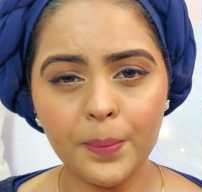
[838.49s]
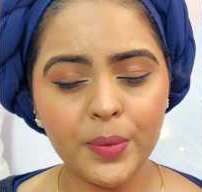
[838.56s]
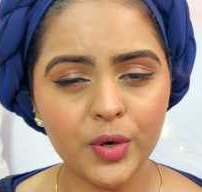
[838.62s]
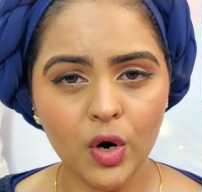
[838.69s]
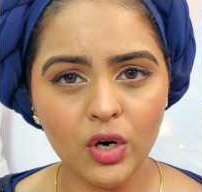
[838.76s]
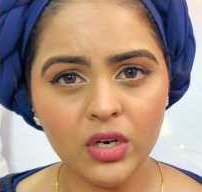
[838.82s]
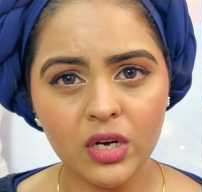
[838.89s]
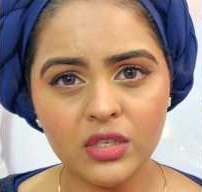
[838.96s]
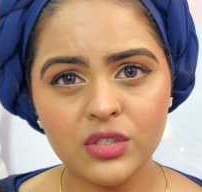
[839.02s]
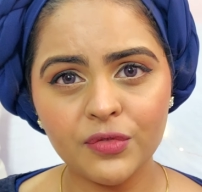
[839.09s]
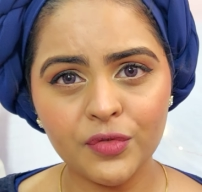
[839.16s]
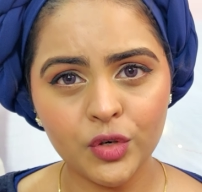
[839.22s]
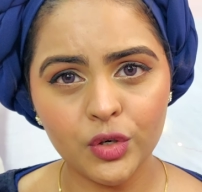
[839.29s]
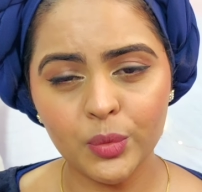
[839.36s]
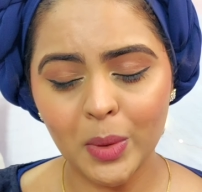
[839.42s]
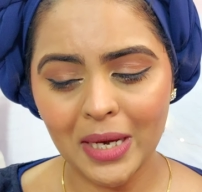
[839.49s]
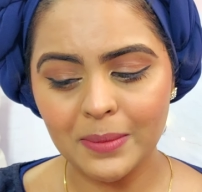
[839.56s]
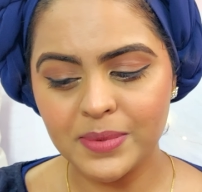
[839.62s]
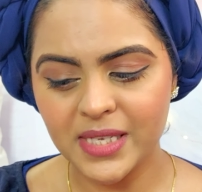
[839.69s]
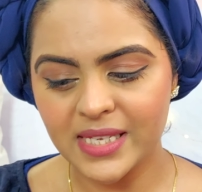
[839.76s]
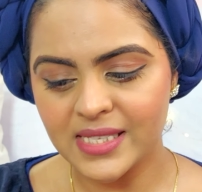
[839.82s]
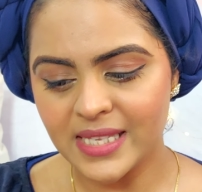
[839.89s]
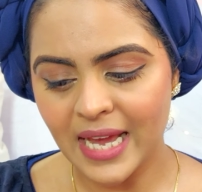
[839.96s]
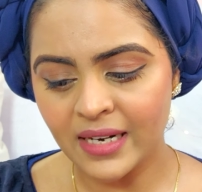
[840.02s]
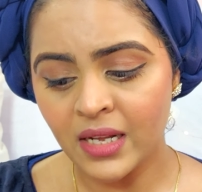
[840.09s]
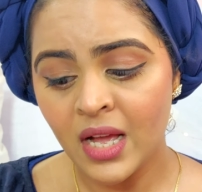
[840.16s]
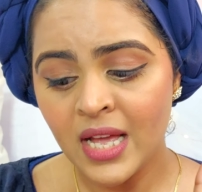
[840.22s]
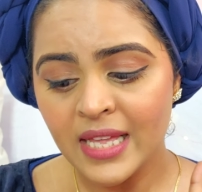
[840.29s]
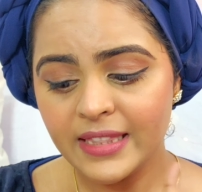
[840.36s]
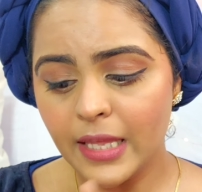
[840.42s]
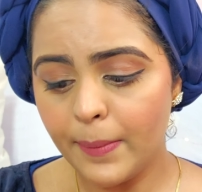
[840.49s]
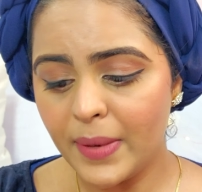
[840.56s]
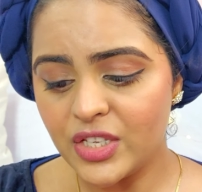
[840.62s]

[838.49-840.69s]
products of good vibes is that they